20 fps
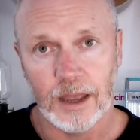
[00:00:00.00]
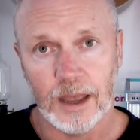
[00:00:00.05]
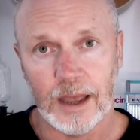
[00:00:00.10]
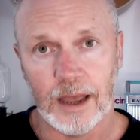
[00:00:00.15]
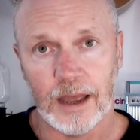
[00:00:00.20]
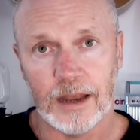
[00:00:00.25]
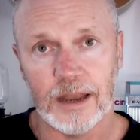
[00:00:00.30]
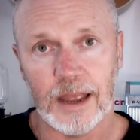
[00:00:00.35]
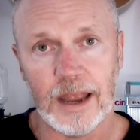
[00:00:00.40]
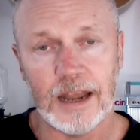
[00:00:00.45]

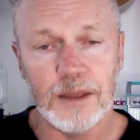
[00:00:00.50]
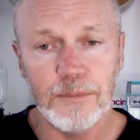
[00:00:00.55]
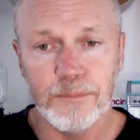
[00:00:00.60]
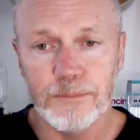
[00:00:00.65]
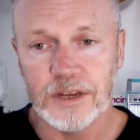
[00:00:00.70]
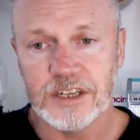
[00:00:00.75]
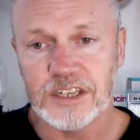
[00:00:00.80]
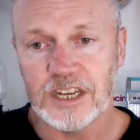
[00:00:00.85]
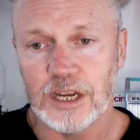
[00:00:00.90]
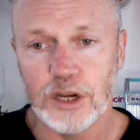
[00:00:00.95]
And any
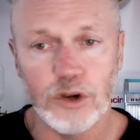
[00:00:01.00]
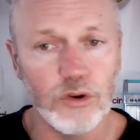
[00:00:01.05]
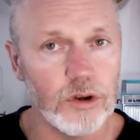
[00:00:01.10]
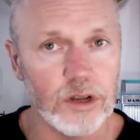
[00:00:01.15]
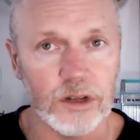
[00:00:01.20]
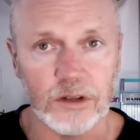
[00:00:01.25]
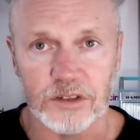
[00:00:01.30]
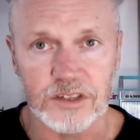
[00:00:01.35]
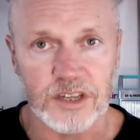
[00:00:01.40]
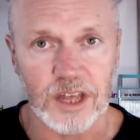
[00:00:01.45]

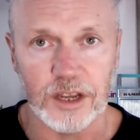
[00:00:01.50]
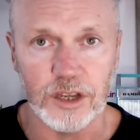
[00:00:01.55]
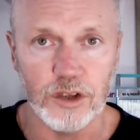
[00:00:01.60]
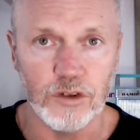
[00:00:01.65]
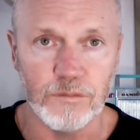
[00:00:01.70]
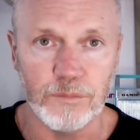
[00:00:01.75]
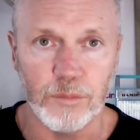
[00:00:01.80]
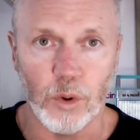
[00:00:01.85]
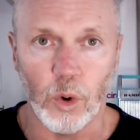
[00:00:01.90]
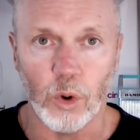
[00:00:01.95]
materials that
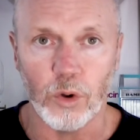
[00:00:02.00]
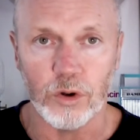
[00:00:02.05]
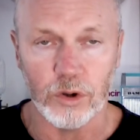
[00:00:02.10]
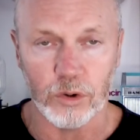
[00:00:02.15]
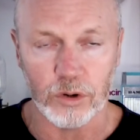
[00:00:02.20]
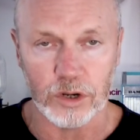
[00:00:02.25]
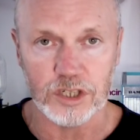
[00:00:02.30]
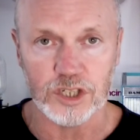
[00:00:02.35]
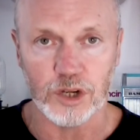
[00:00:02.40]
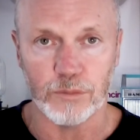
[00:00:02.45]
you've bought in
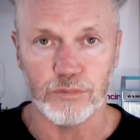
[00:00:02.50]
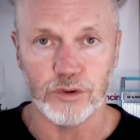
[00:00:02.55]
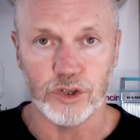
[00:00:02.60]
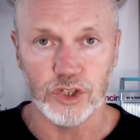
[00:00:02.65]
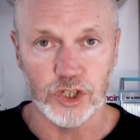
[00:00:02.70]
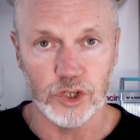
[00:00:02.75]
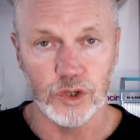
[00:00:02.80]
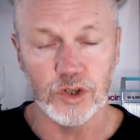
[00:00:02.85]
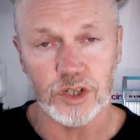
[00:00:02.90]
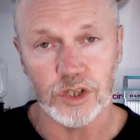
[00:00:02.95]
order to
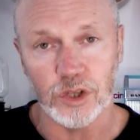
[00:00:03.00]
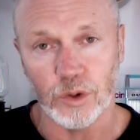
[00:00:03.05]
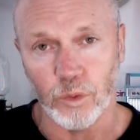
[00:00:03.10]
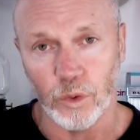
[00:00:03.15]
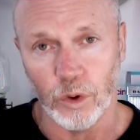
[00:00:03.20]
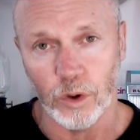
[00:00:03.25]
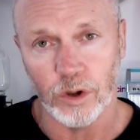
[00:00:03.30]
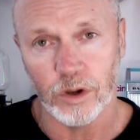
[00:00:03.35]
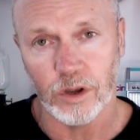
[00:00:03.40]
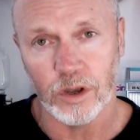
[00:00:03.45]
produce the
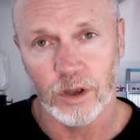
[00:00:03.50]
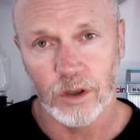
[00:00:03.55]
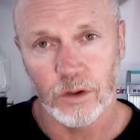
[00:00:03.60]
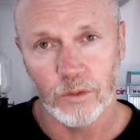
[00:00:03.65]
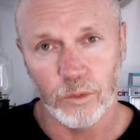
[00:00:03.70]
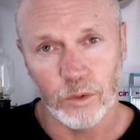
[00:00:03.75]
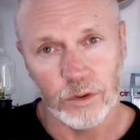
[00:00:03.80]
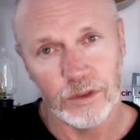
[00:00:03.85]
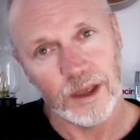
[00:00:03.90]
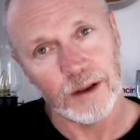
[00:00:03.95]
work
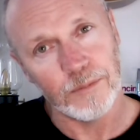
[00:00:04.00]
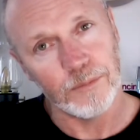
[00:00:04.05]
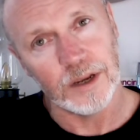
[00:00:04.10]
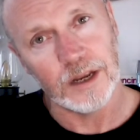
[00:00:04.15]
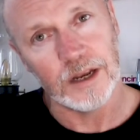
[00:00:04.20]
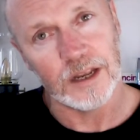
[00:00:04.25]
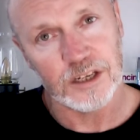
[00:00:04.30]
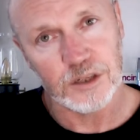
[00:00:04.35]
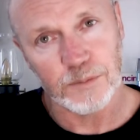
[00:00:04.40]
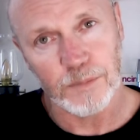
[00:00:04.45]
would then be an
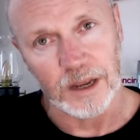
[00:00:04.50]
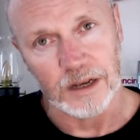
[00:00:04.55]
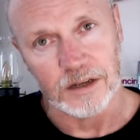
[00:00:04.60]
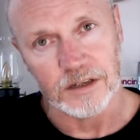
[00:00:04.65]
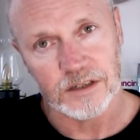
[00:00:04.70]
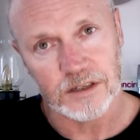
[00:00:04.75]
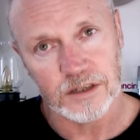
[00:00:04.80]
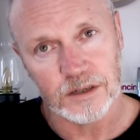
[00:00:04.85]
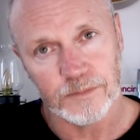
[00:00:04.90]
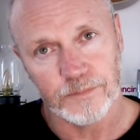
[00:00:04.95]

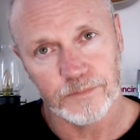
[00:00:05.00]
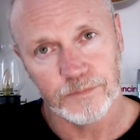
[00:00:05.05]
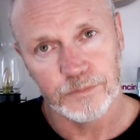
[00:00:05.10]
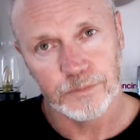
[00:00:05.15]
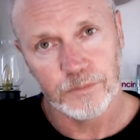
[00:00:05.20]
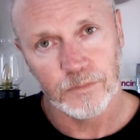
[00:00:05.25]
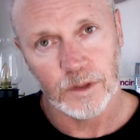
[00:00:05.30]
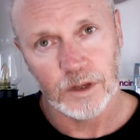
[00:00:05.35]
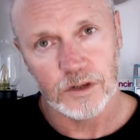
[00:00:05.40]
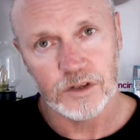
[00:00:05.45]
expense.
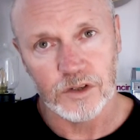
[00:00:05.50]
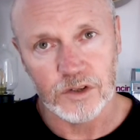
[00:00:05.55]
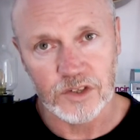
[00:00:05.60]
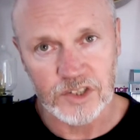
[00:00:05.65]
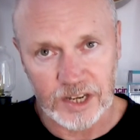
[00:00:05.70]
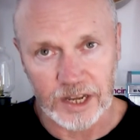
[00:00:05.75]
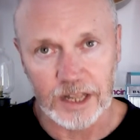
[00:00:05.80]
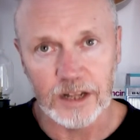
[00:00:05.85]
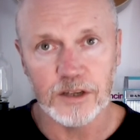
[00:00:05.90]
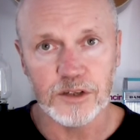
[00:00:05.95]
So
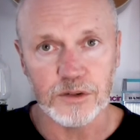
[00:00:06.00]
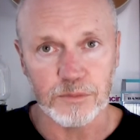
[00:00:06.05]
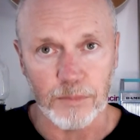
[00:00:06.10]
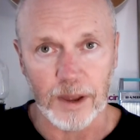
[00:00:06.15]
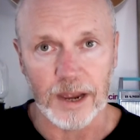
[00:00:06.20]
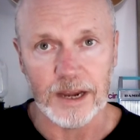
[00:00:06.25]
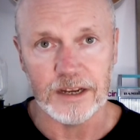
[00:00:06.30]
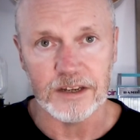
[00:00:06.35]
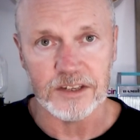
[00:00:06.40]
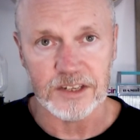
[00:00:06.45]
sales
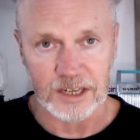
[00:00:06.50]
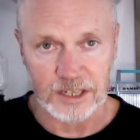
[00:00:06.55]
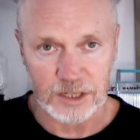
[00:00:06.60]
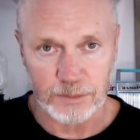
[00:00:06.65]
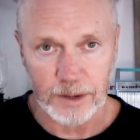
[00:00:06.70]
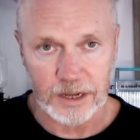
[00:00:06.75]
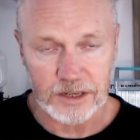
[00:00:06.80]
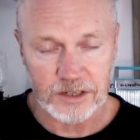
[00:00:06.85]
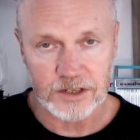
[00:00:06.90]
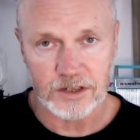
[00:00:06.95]
minus
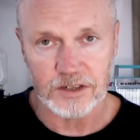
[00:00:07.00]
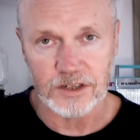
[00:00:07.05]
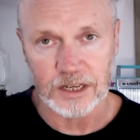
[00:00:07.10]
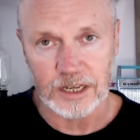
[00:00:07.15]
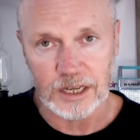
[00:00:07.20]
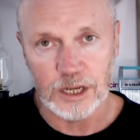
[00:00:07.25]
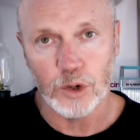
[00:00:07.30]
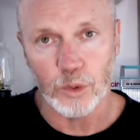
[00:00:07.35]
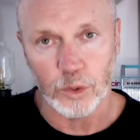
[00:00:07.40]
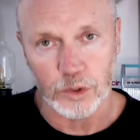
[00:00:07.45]
expenses
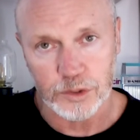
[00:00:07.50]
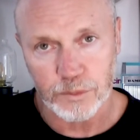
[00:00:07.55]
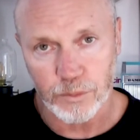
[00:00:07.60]
equals